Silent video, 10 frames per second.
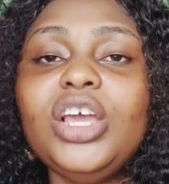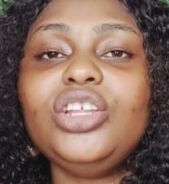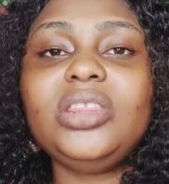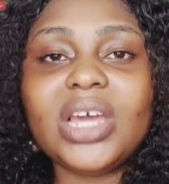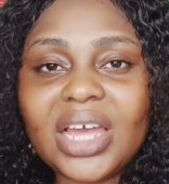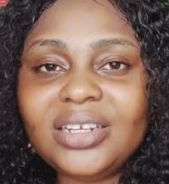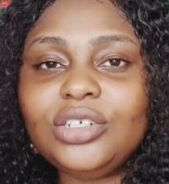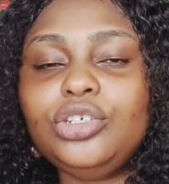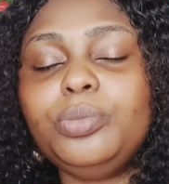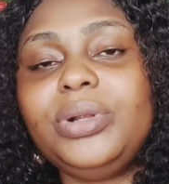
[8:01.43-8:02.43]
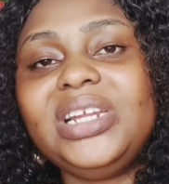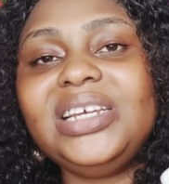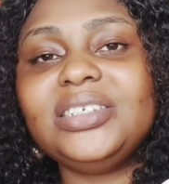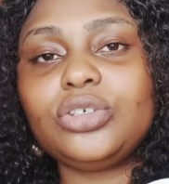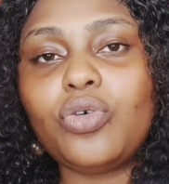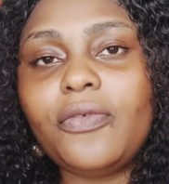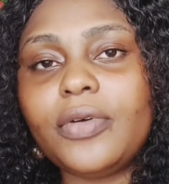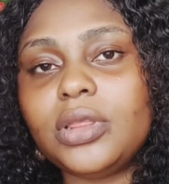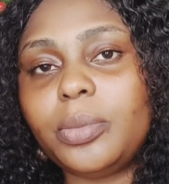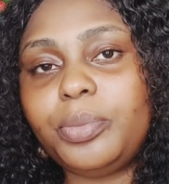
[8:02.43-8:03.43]
then please go
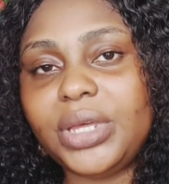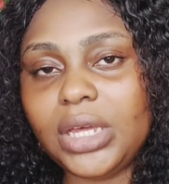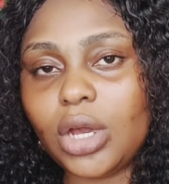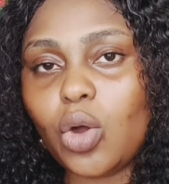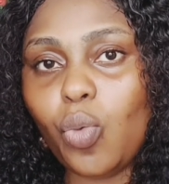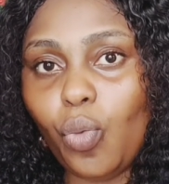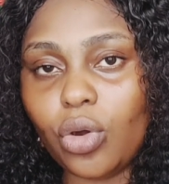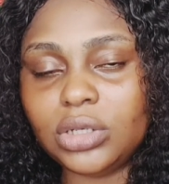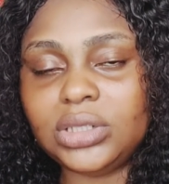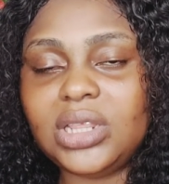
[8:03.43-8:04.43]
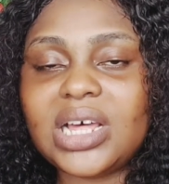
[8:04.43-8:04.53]
for the pink one.